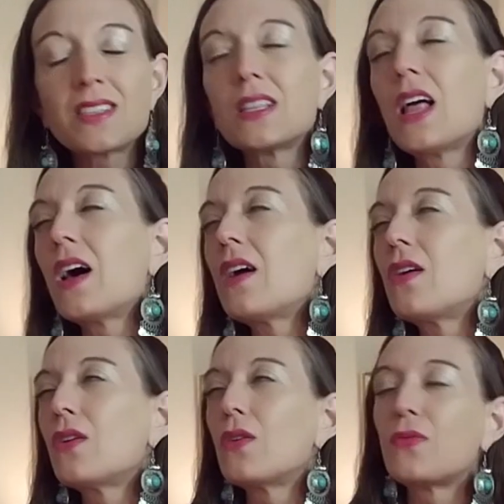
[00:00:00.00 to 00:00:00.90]

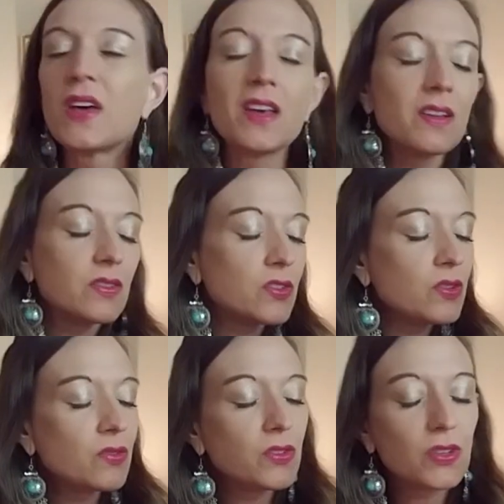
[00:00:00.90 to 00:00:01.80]
love. Do,
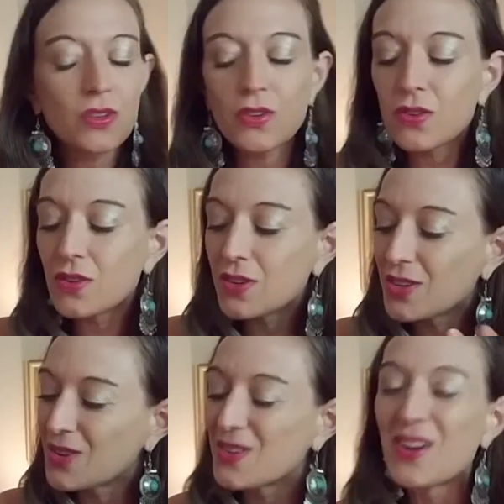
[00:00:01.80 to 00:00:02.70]
do, do, do, do.